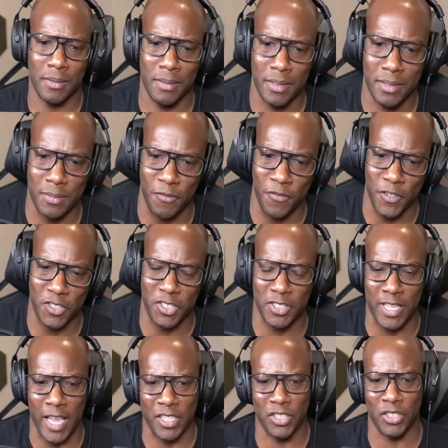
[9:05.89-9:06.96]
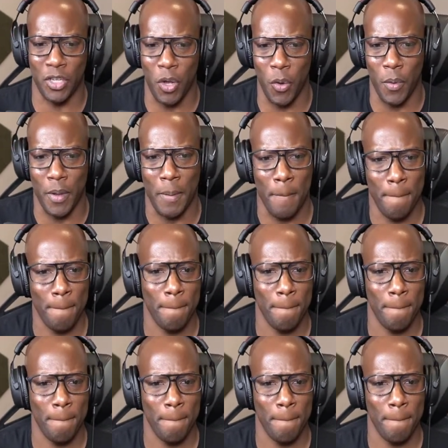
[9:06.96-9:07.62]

There's some vicious action going.